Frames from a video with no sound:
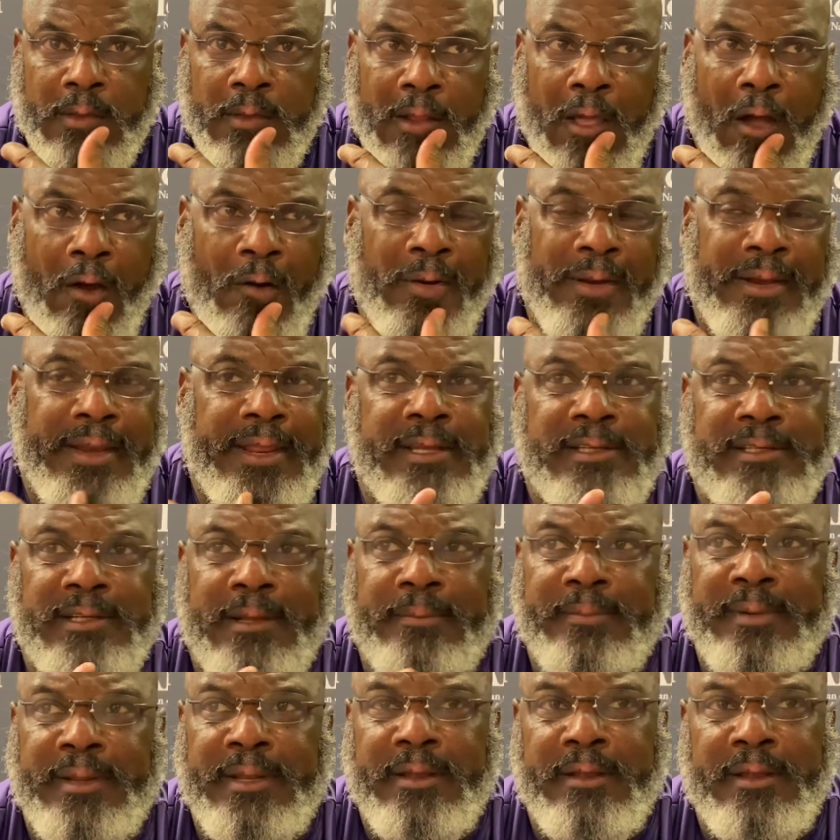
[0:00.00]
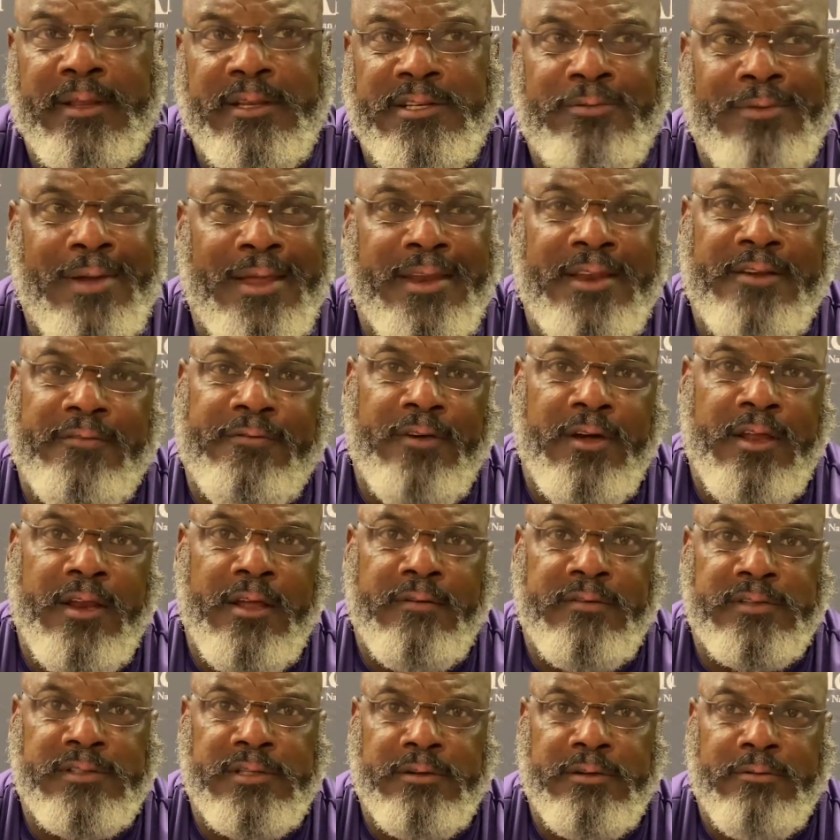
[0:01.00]
Oh, it is. I mean, it's right in front
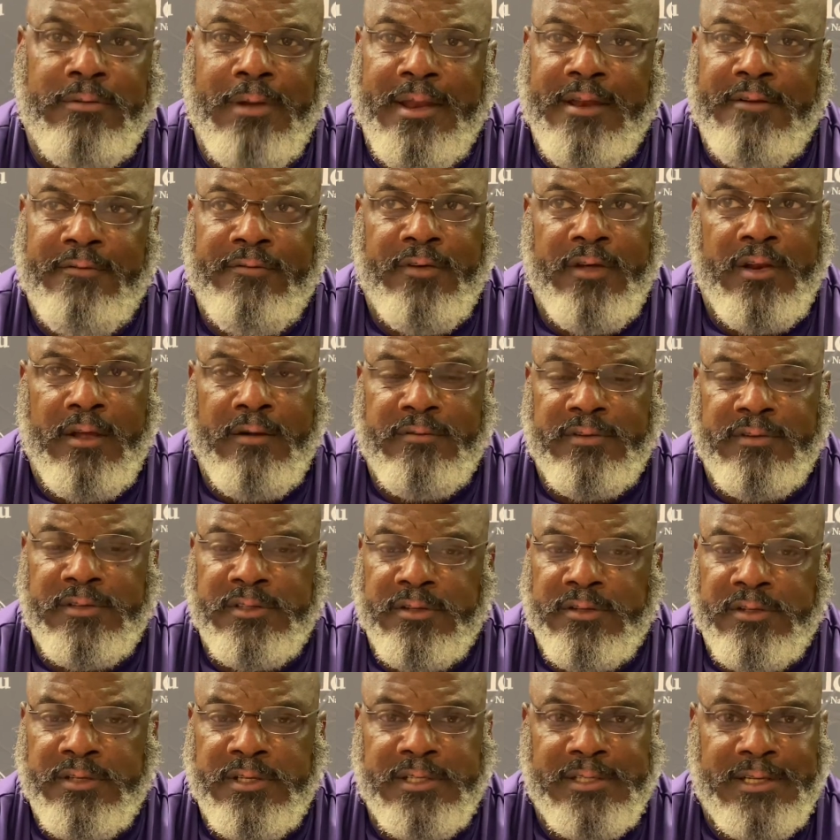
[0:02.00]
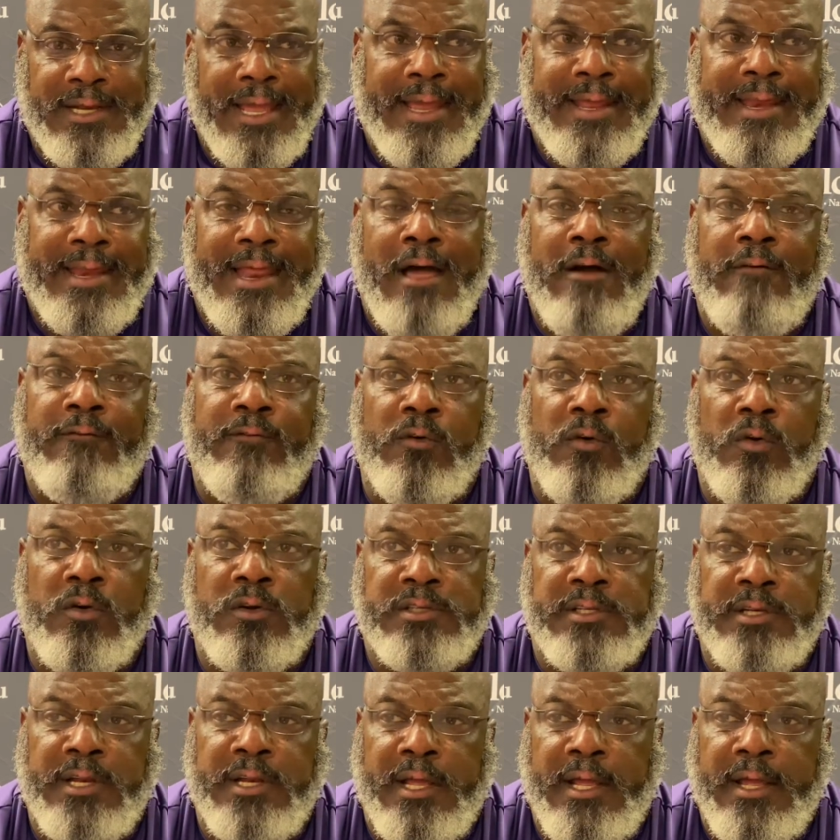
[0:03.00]
of us. It's right in front of us. It's just laid out for
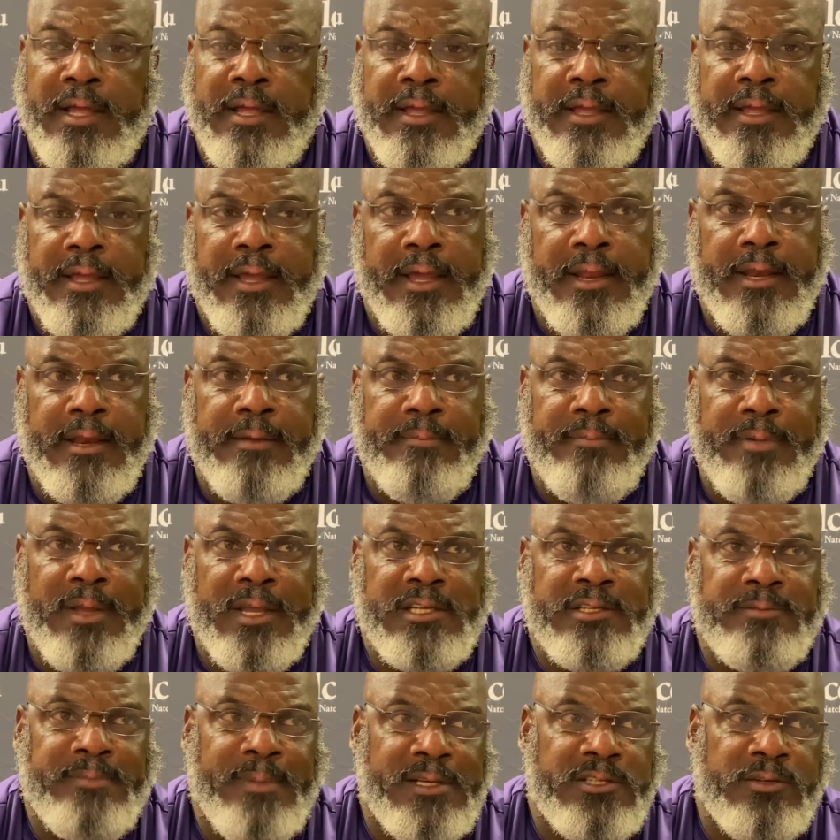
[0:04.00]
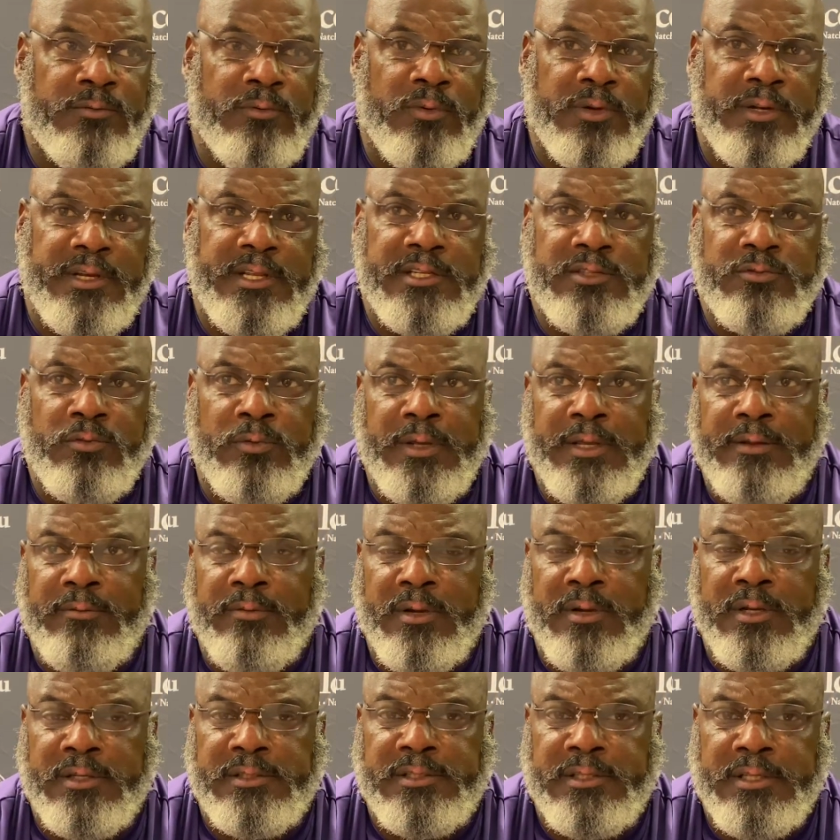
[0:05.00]
us. And the biggest message with this week
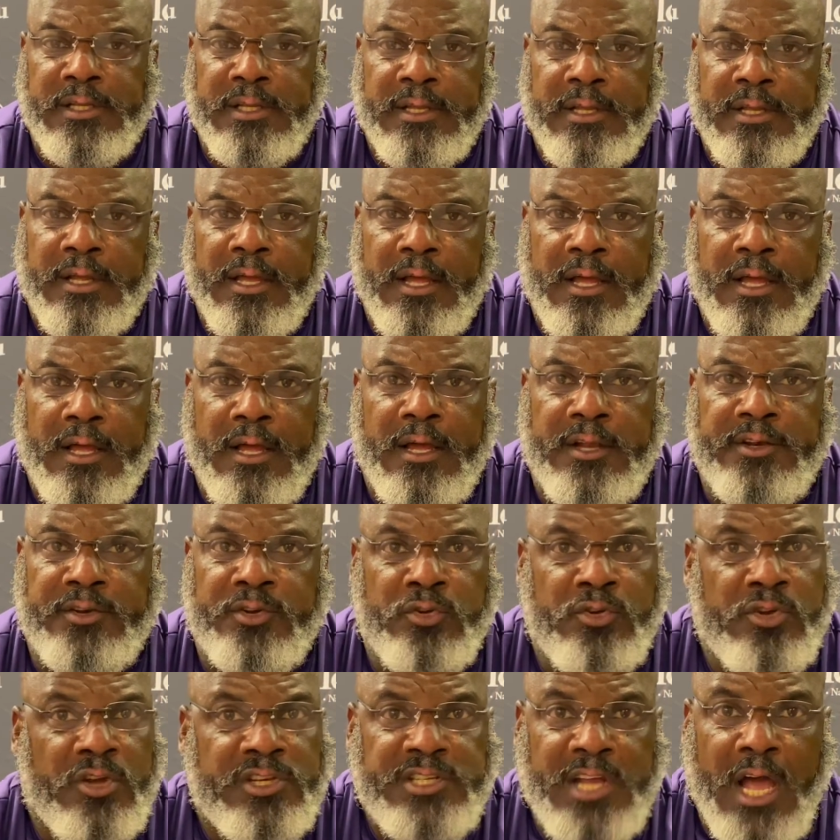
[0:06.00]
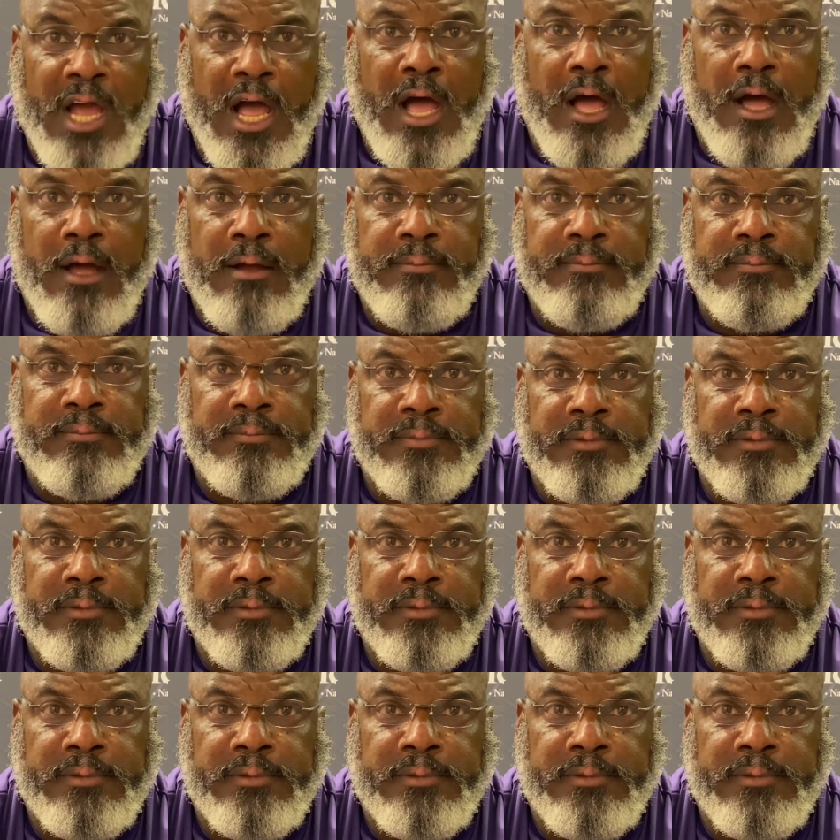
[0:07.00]
was do your job.